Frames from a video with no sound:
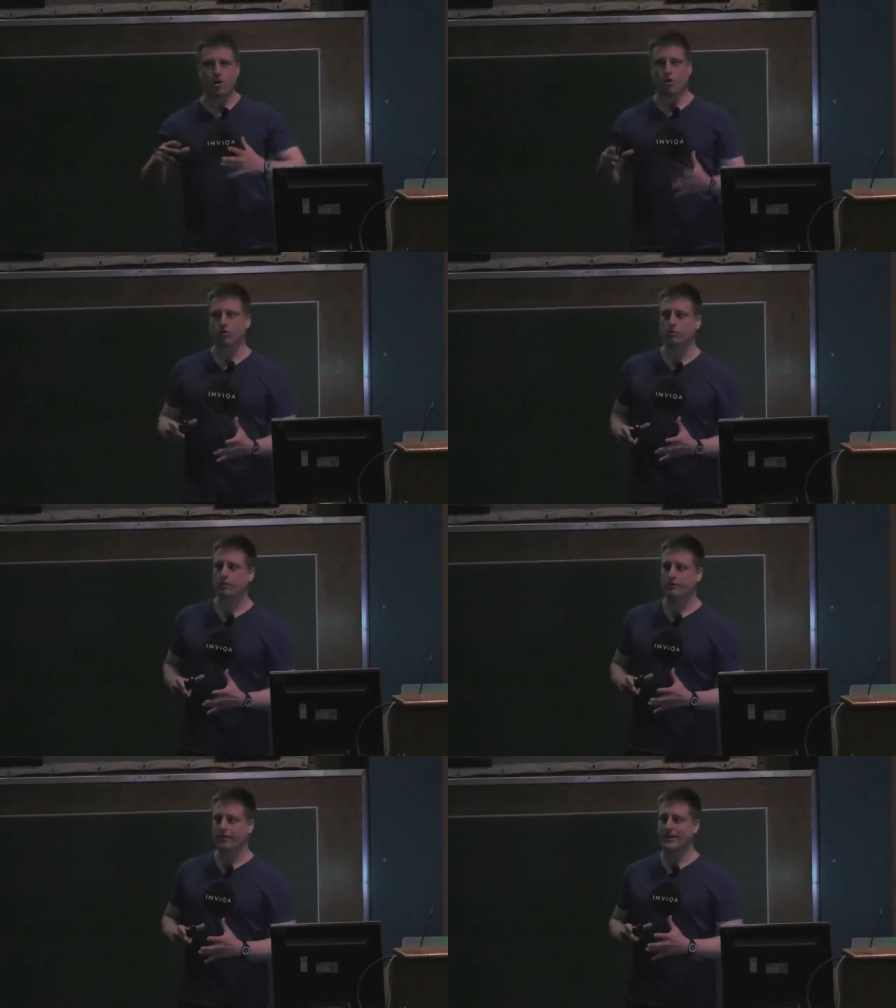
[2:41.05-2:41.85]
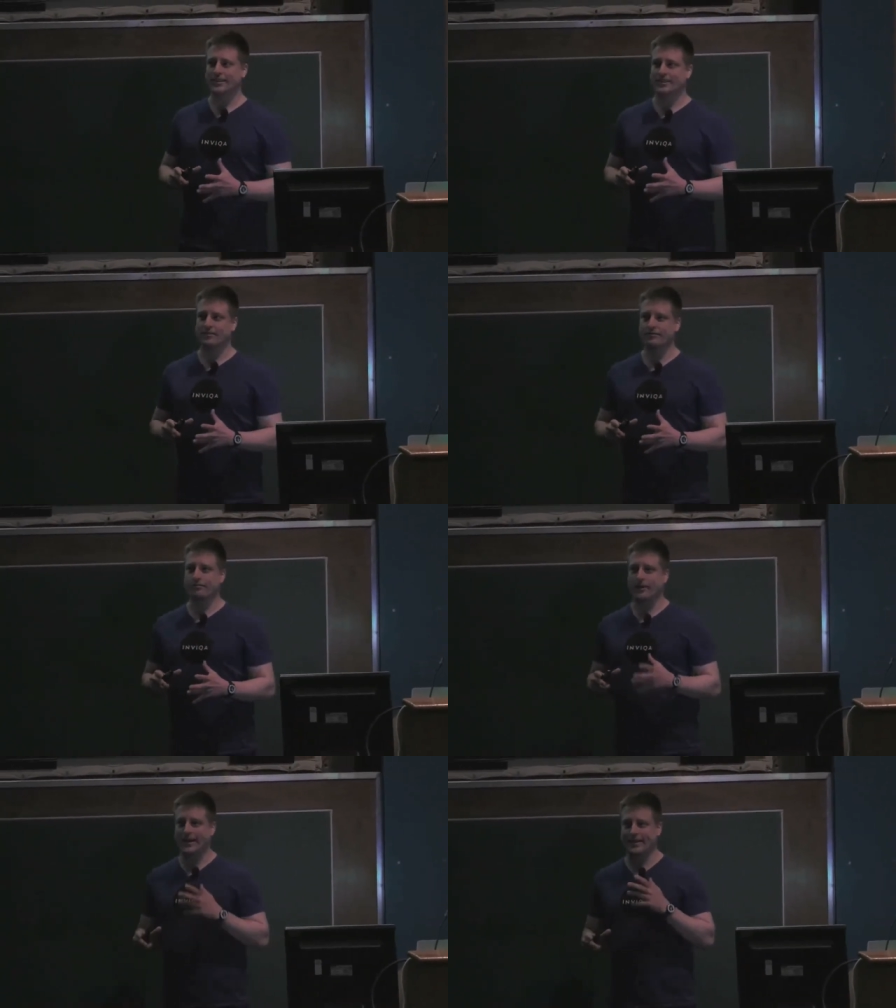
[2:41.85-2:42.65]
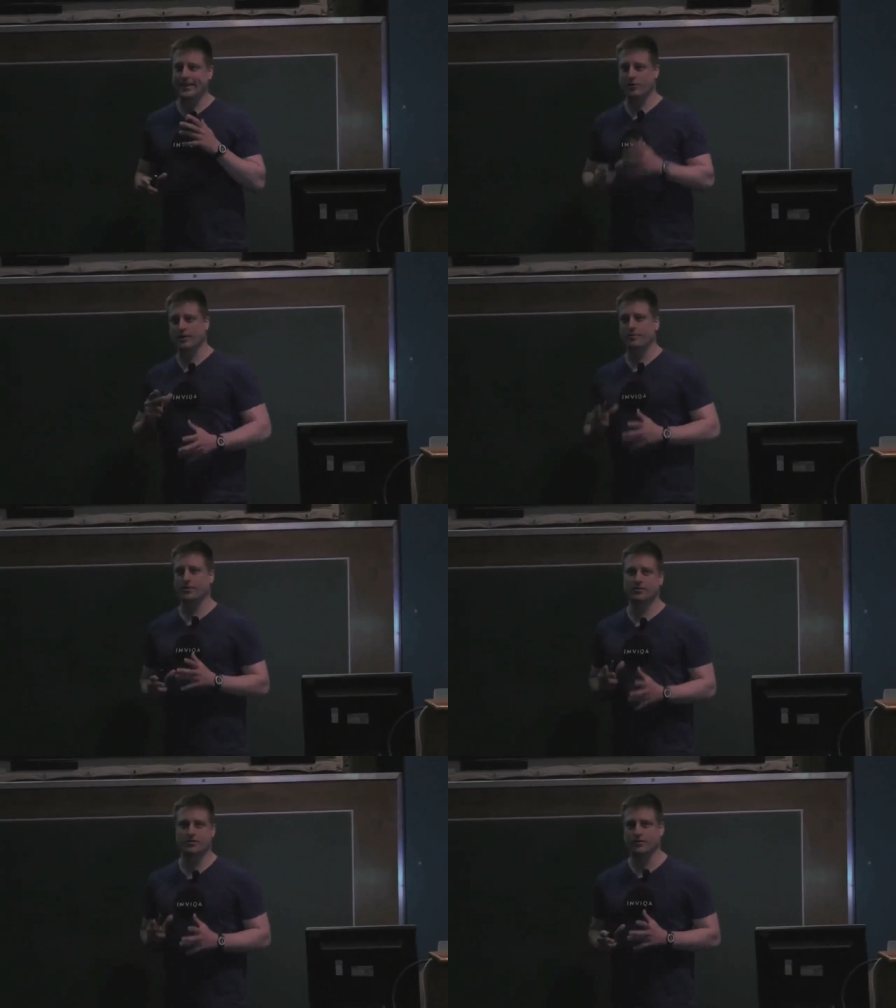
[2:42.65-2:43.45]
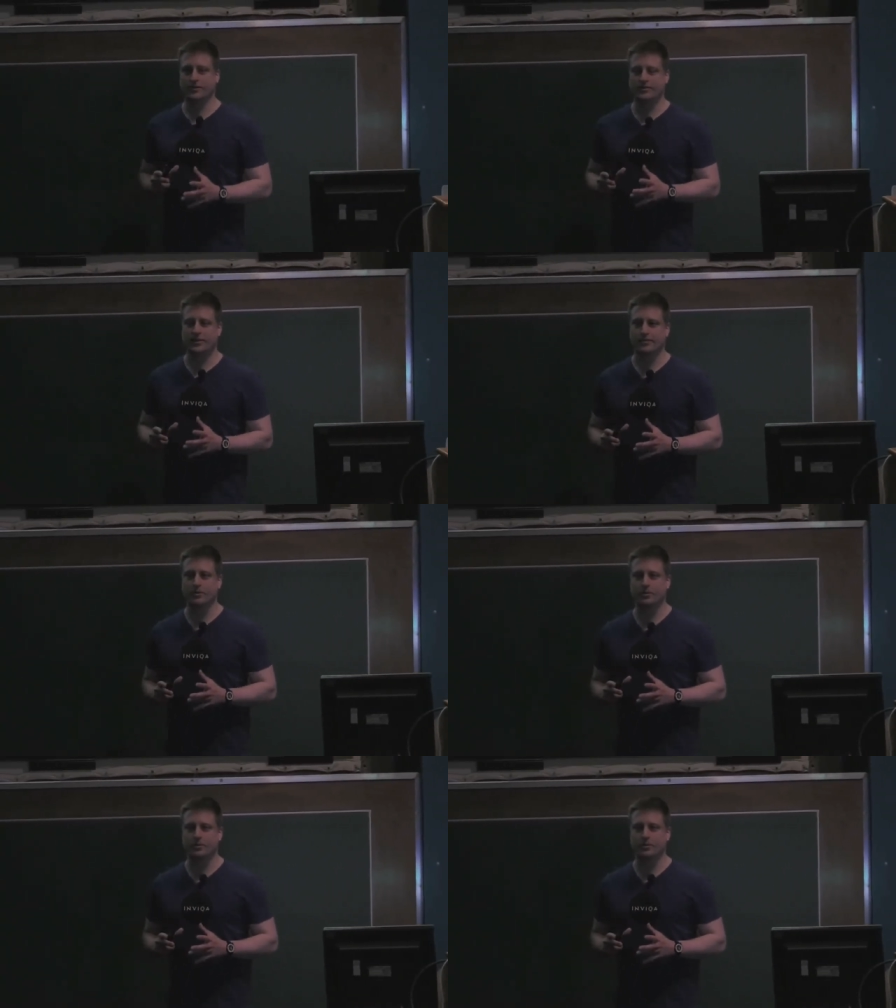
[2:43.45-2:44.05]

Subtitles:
horrible phase of being the only person on the team